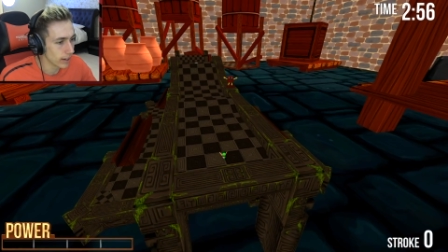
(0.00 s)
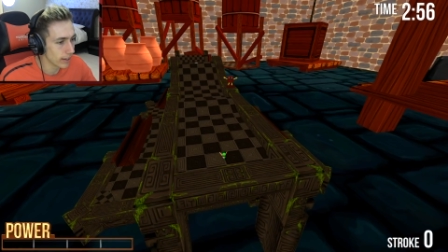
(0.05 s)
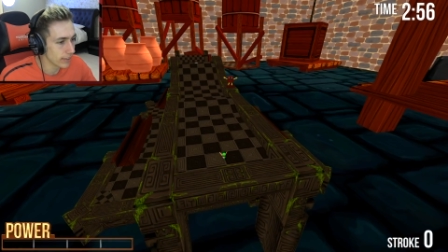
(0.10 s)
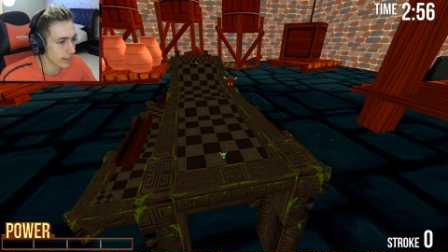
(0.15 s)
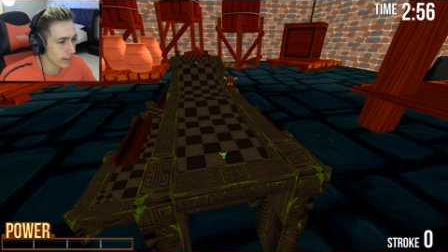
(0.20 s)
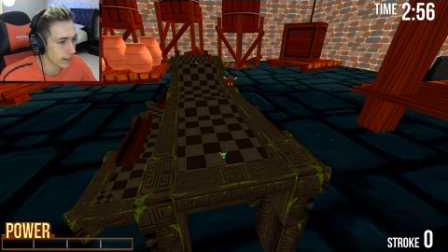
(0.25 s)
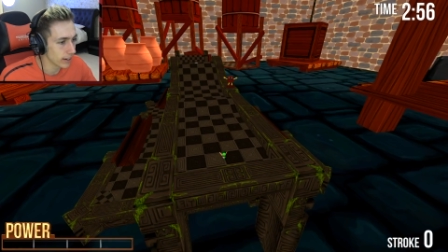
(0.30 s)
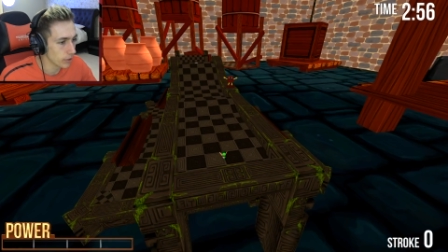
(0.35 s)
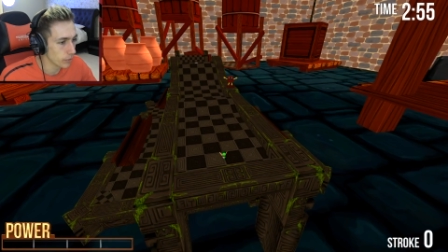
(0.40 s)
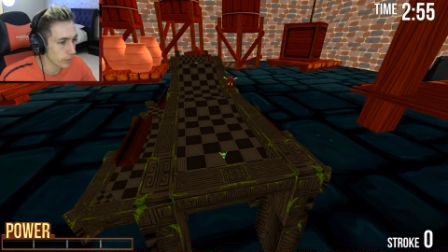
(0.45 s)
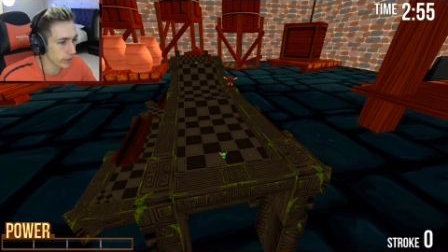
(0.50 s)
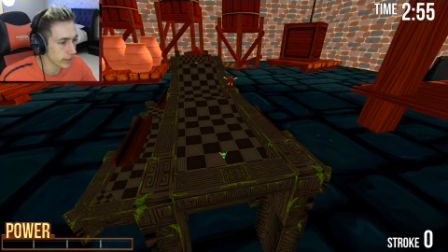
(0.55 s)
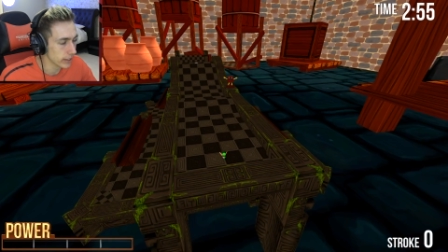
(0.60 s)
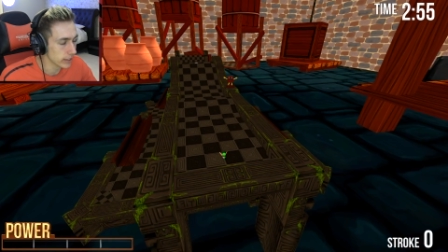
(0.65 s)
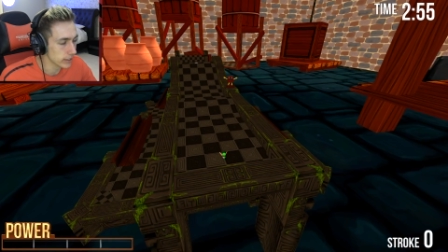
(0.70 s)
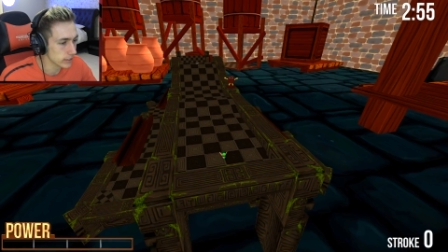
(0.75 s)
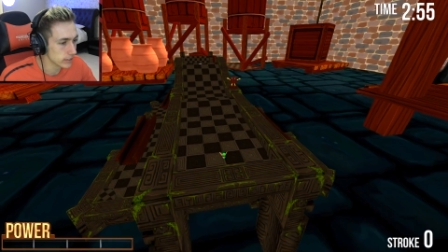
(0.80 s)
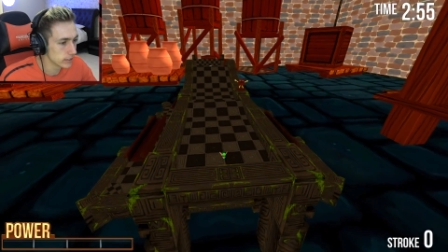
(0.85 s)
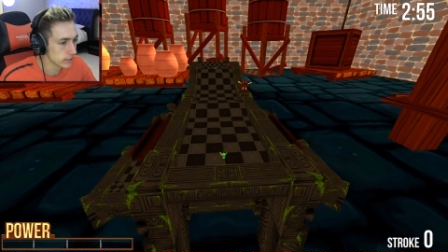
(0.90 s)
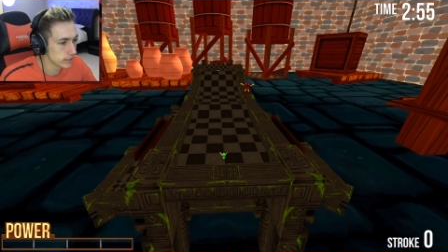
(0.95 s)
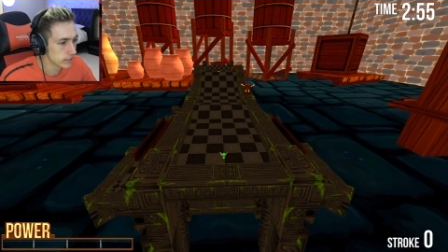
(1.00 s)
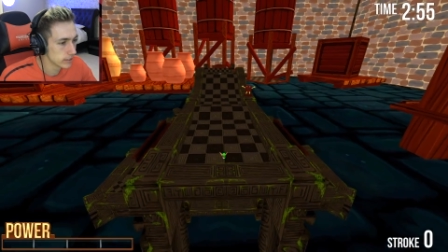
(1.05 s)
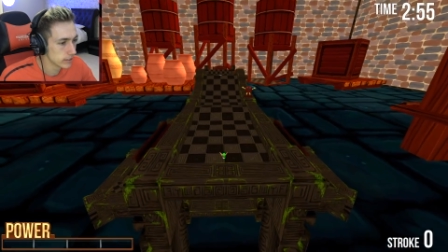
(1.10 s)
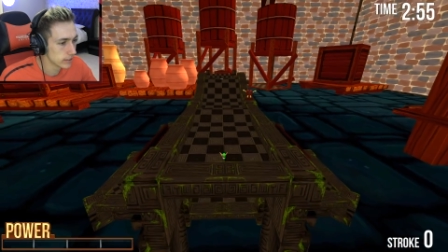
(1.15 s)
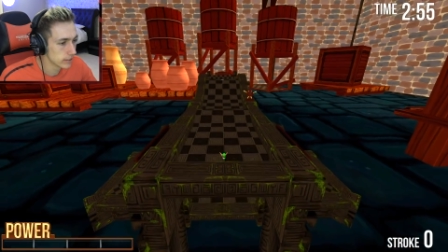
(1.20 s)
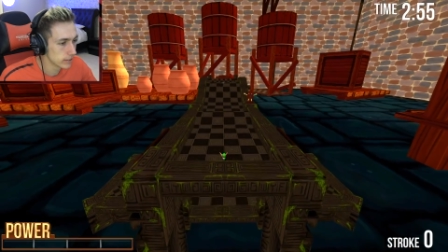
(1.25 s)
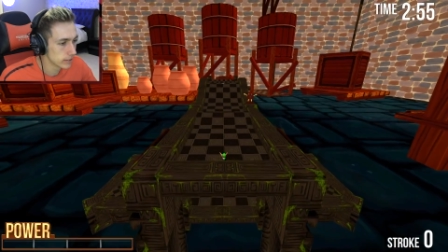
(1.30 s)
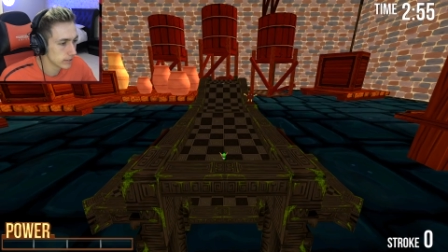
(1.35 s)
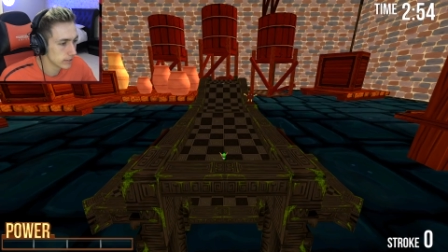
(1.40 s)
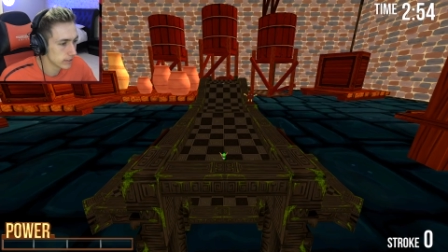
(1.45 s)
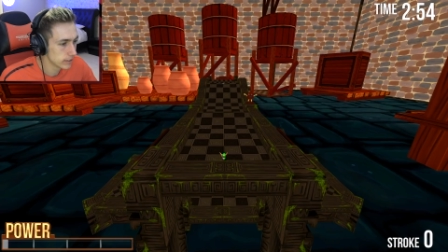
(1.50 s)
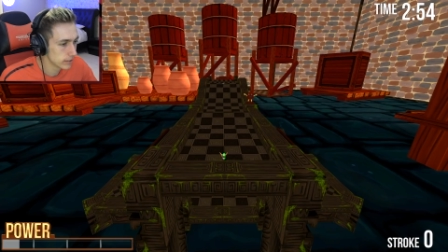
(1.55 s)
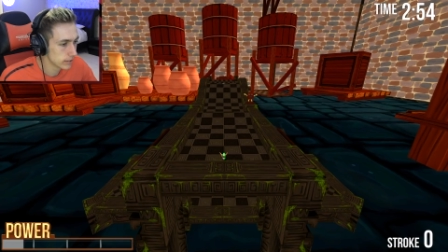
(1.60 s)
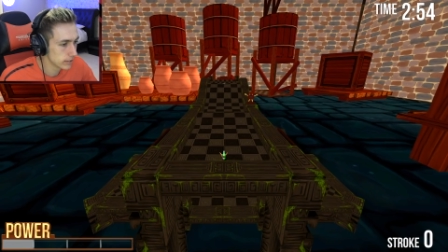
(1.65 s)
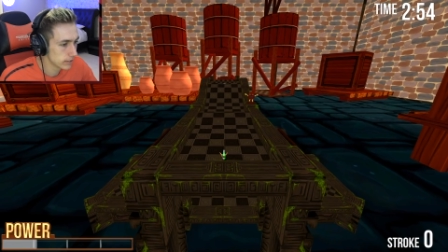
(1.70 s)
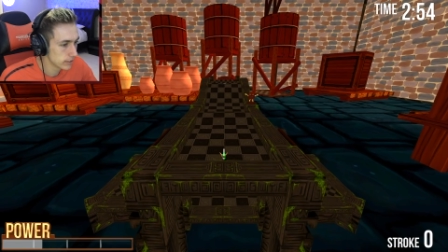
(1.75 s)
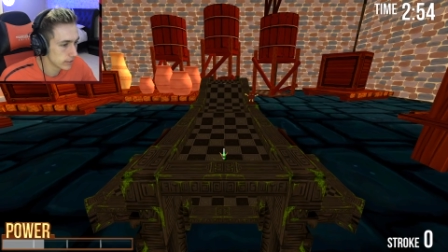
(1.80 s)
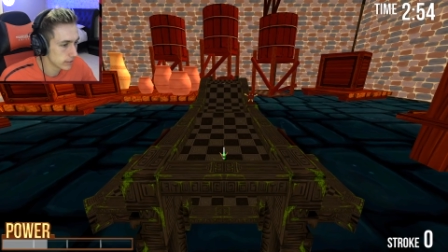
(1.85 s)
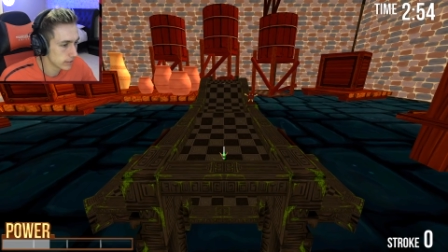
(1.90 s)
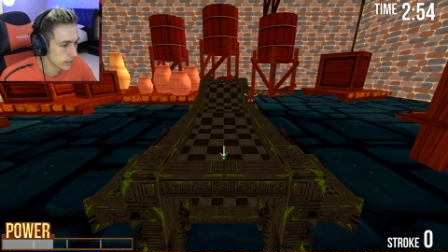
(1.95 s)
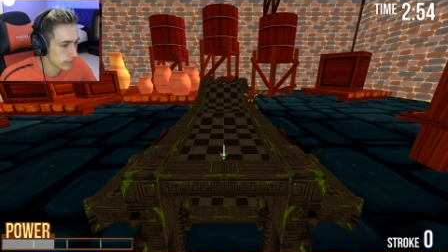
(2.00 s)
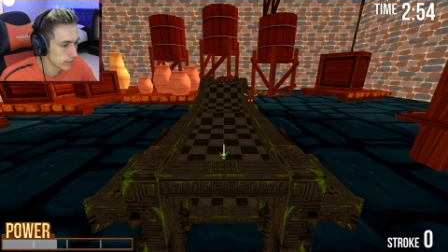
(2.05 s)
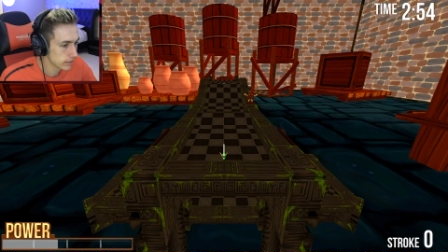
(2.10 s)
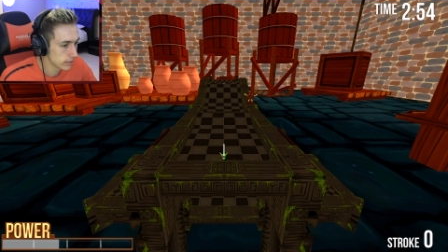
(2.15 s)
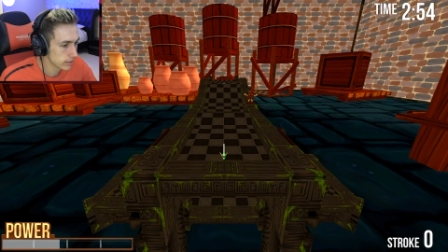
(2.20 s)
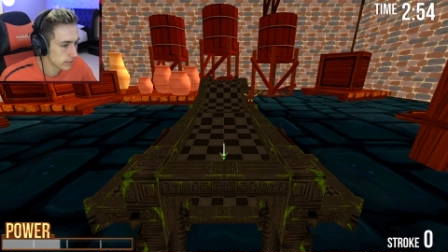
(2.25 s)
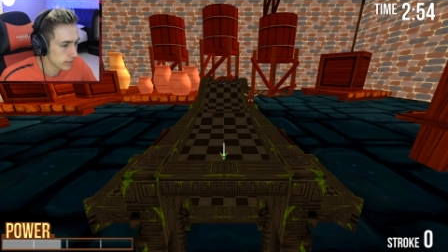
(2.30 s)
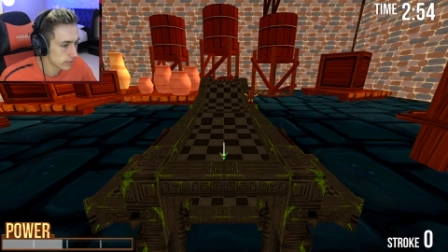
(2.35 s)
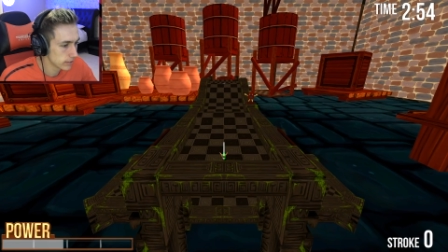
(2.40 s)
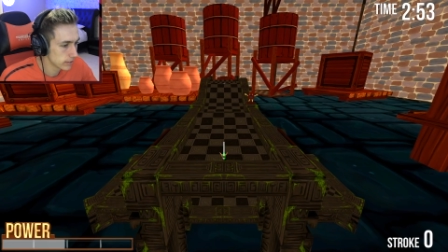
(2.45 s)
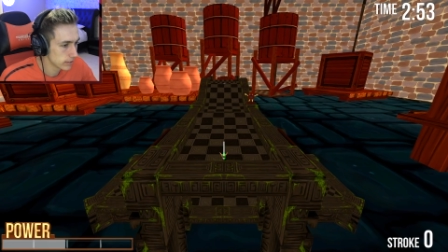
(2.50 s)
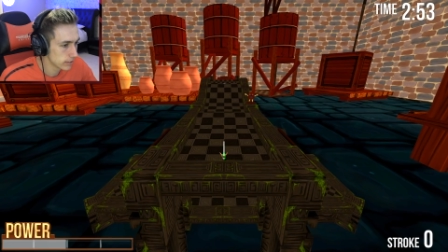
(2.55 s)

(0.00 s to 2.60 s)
I think I know what it is. Well,